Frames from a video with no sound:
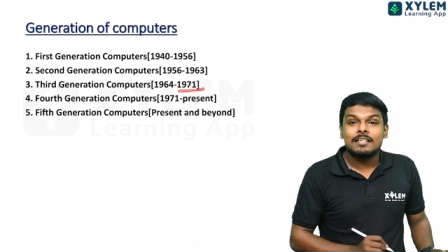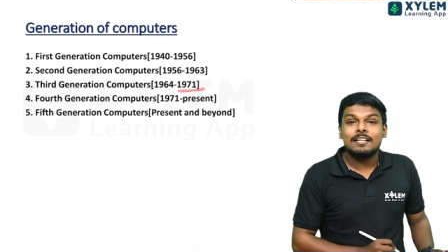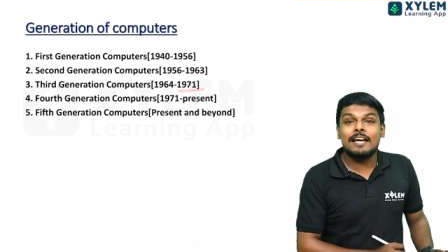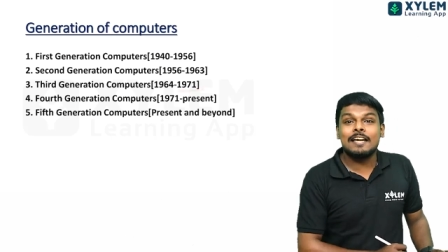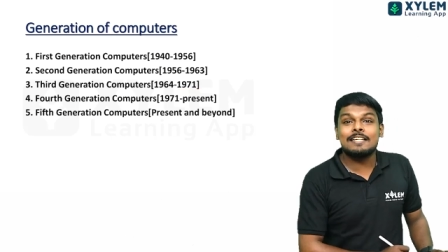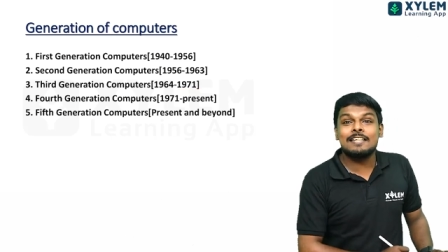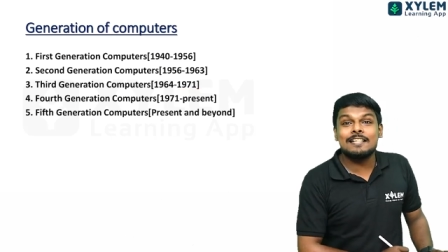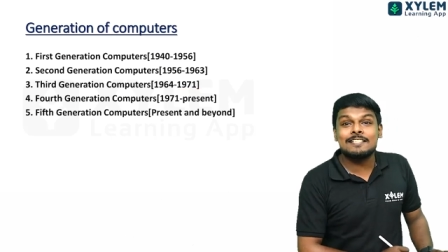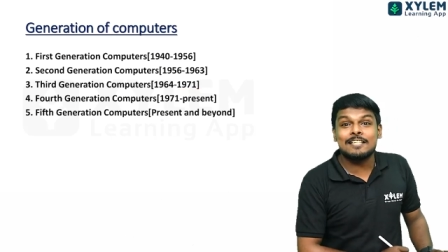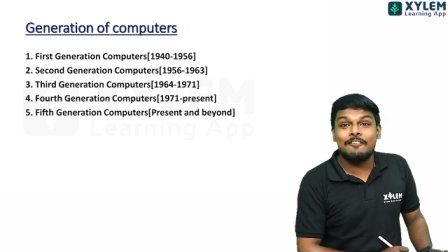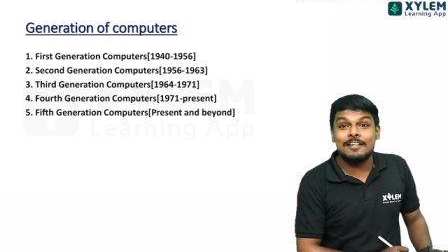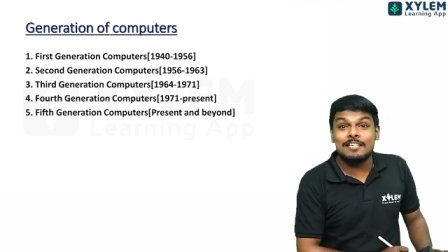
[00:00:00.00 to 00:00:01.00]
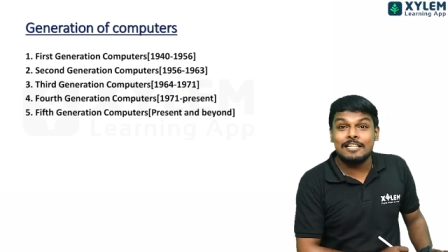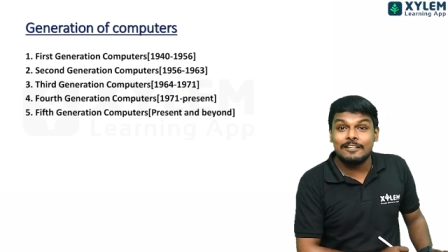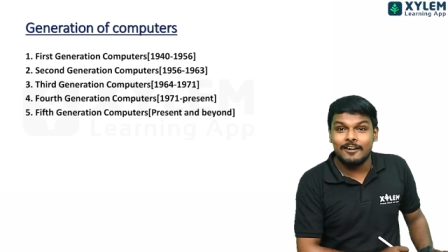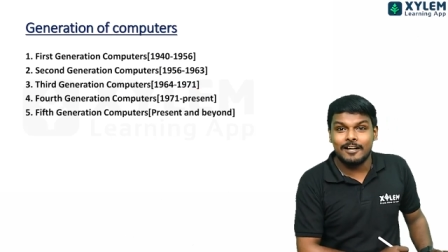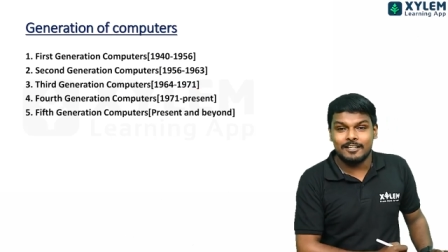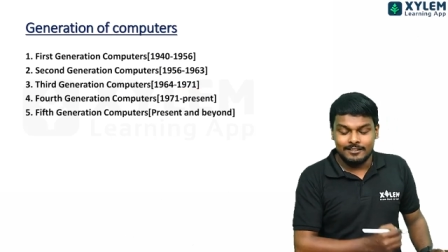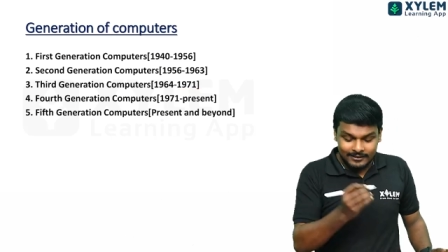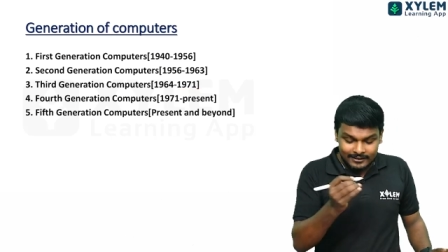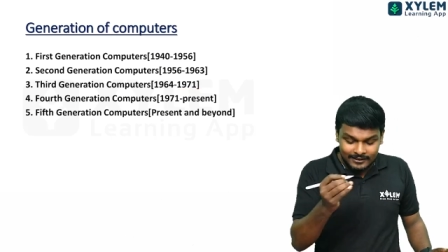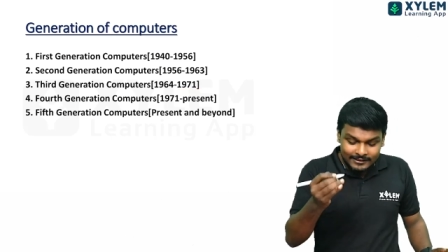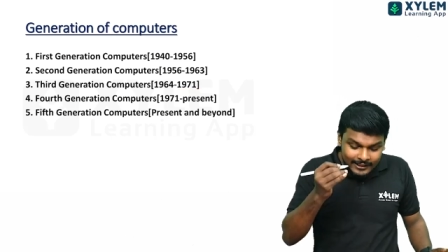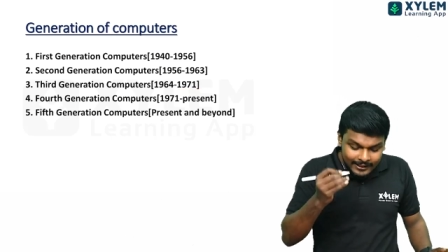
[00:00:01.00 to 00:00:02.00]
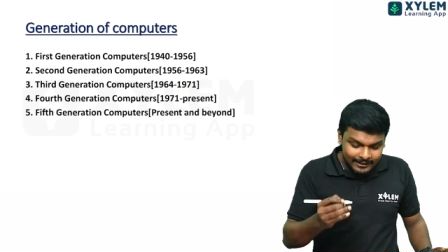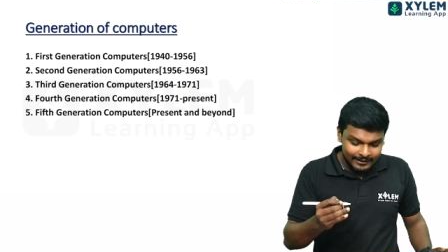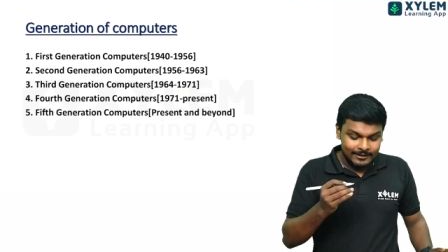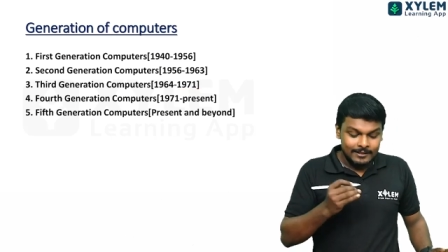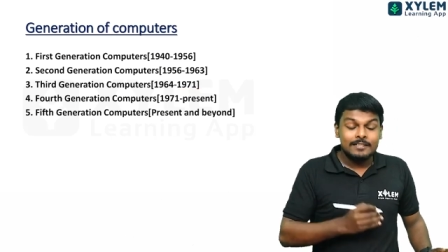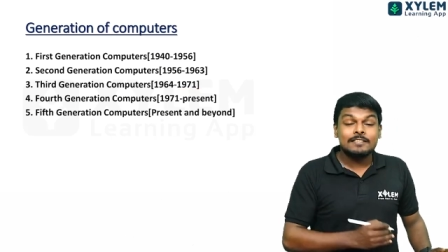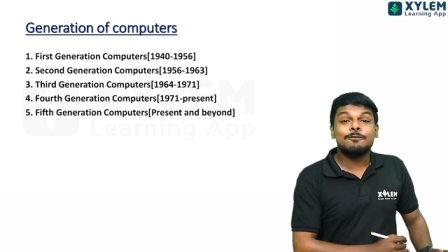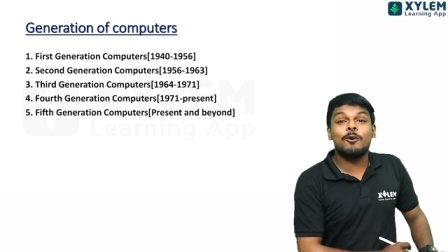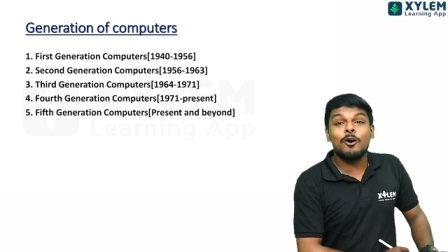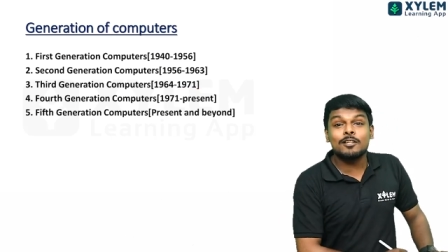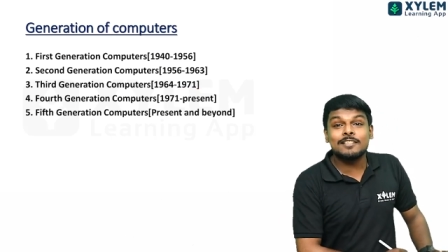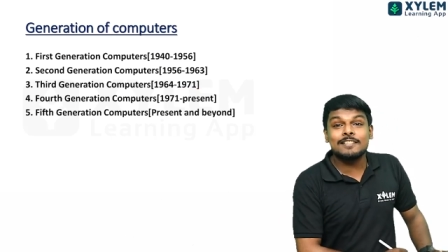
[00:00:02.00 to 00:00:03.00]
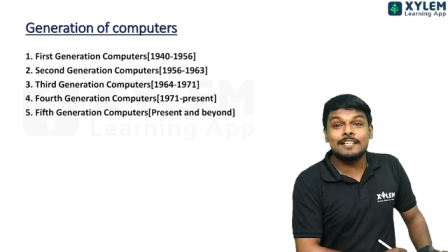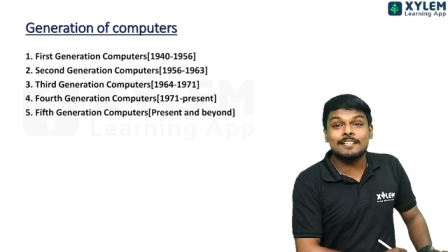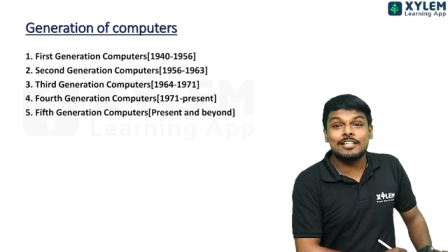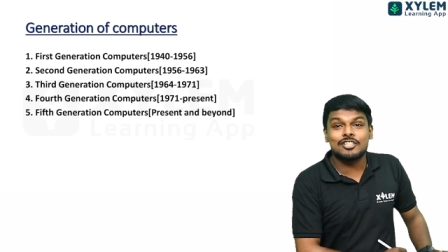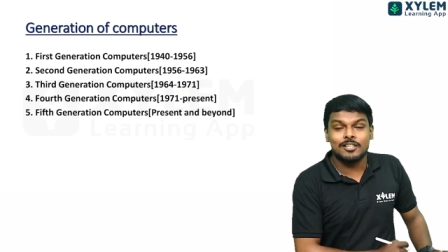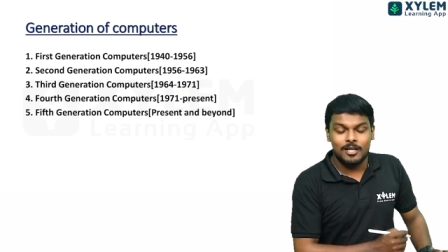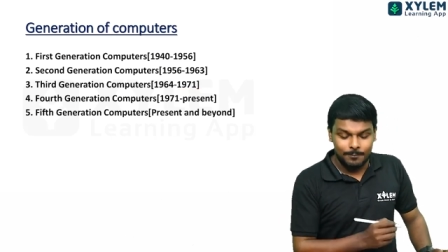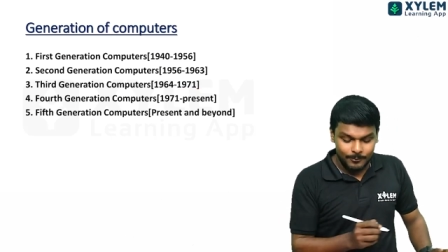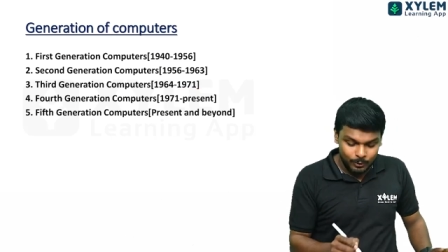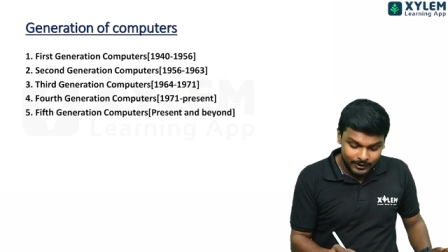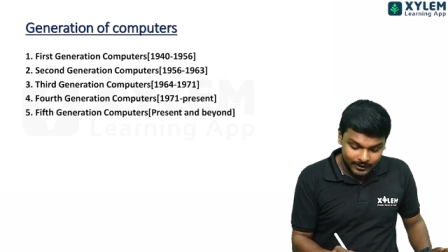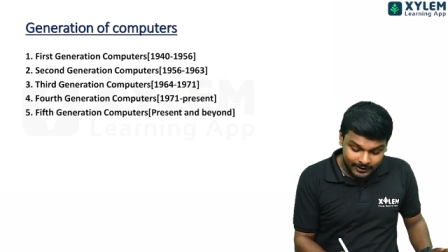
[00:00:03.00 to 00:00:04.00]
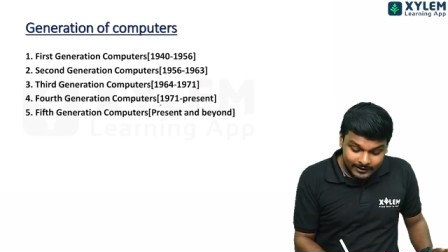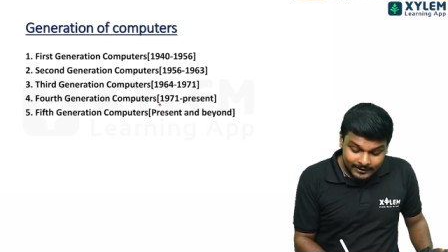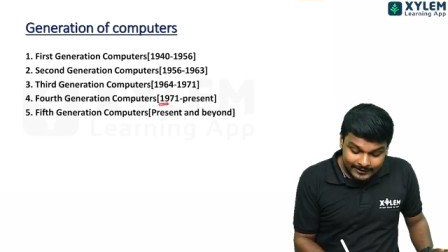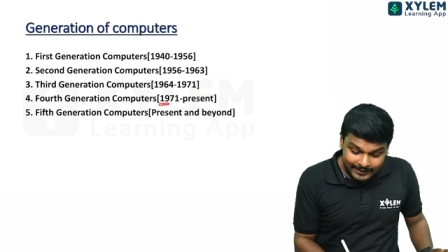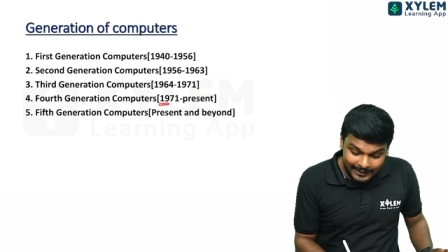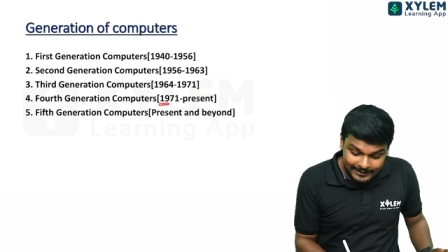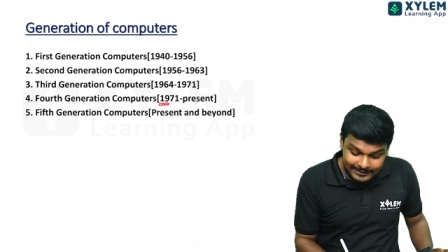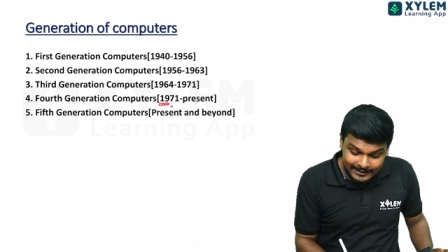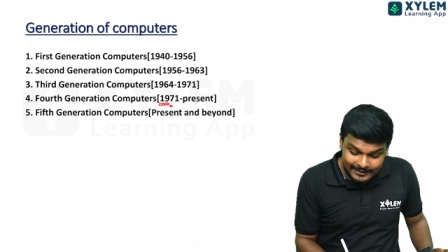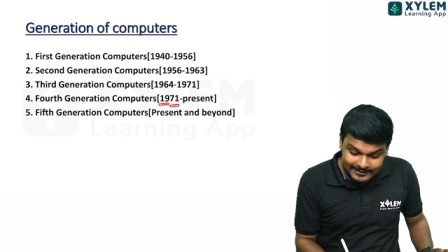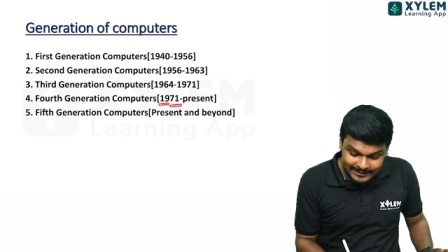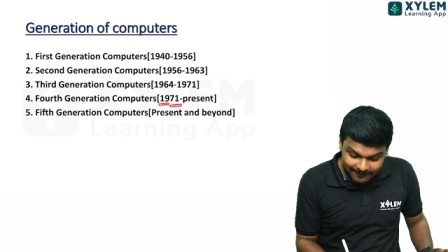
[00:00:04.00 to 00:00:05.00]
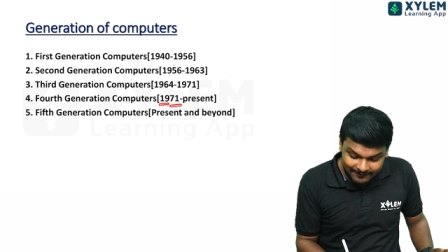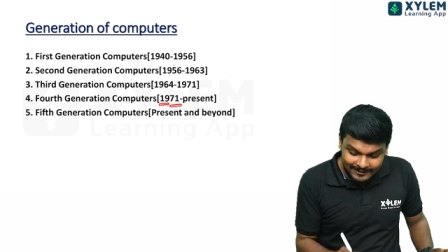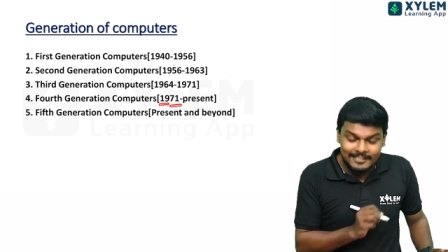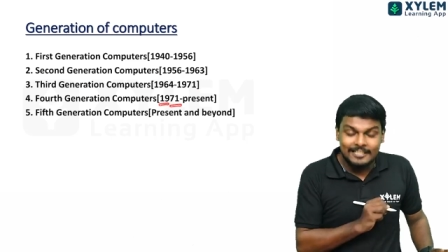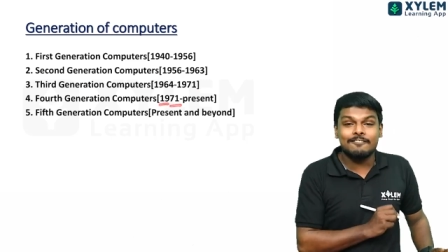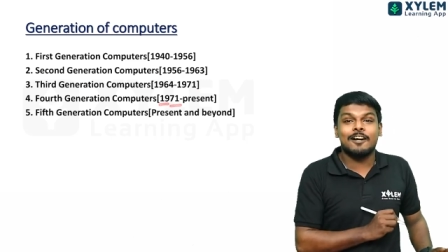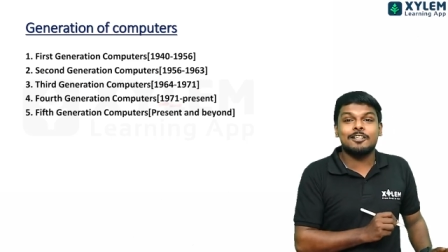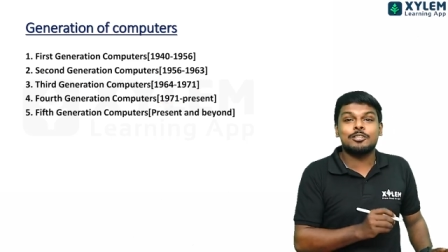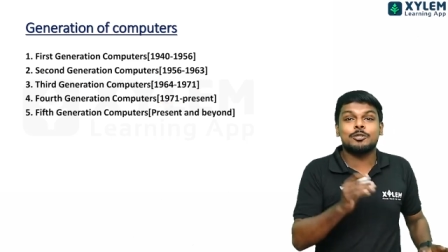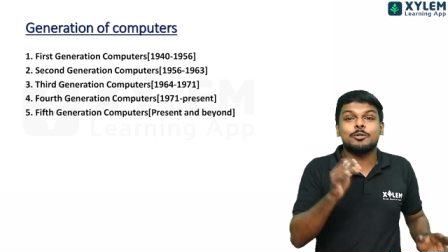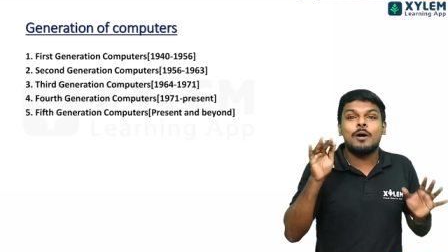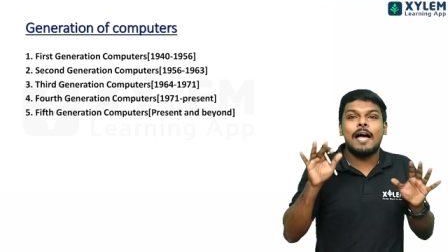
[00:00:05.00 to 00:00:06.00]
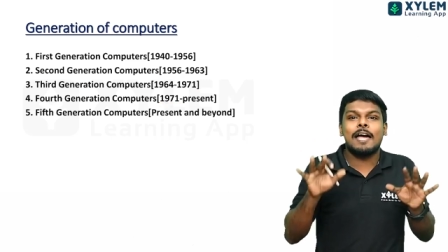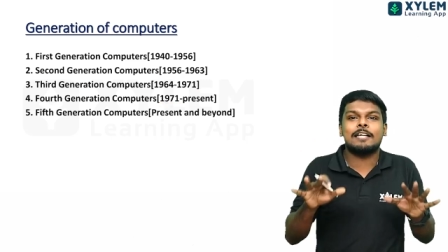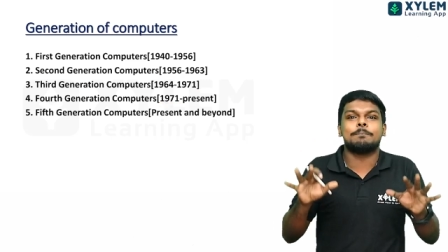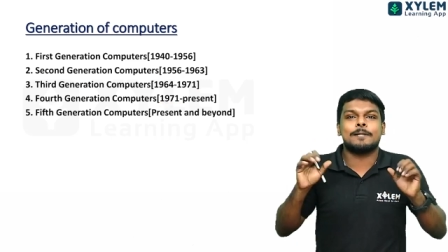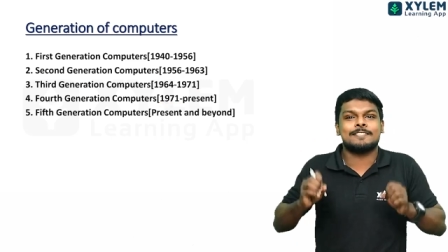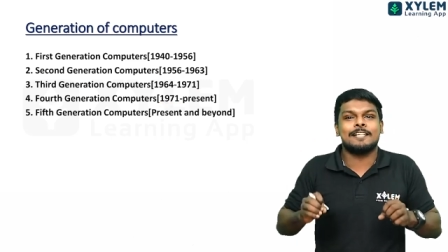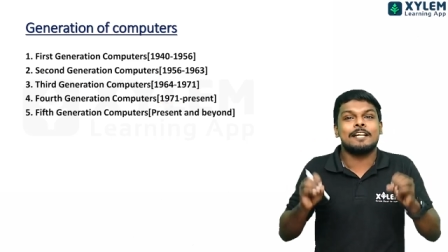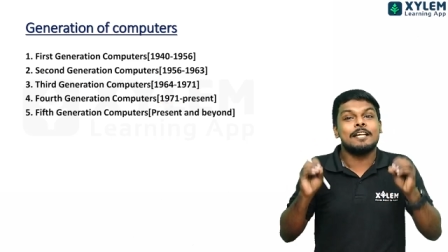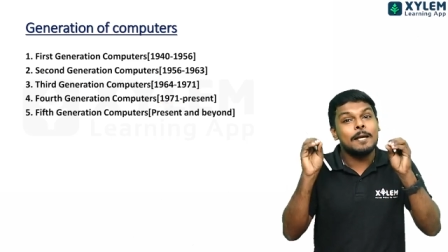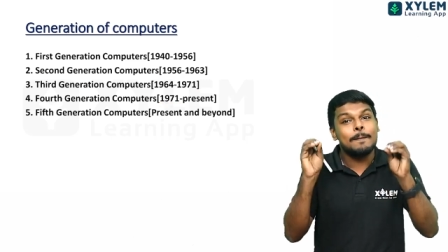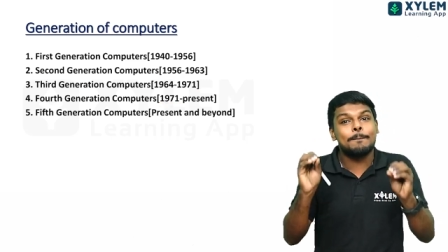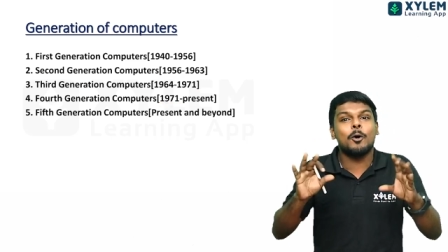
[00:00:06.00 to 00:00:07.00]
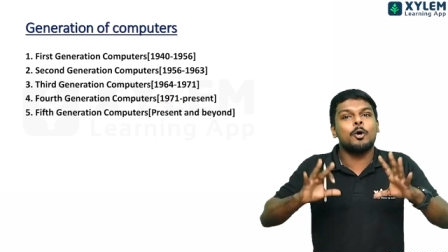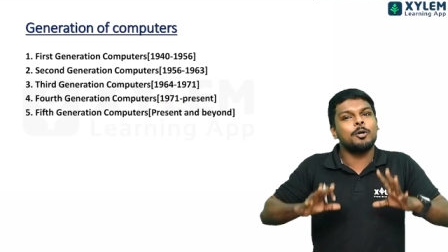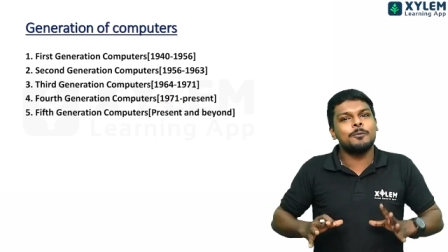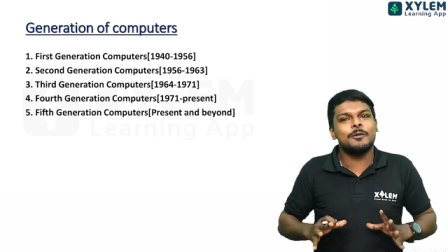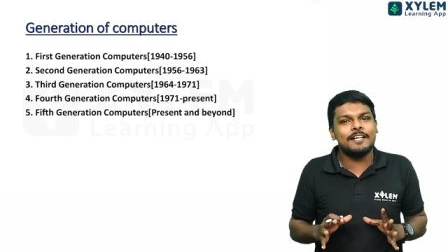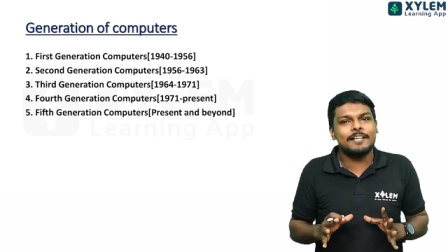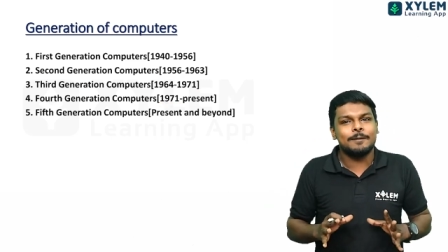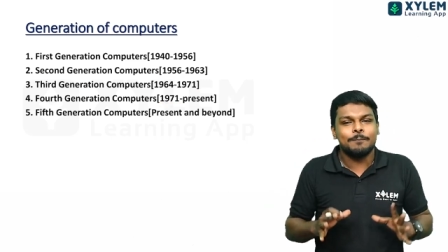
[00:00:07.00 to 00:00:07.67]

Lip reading: 1971. Then fourth generation computer 1971 to at present, ippolum unde.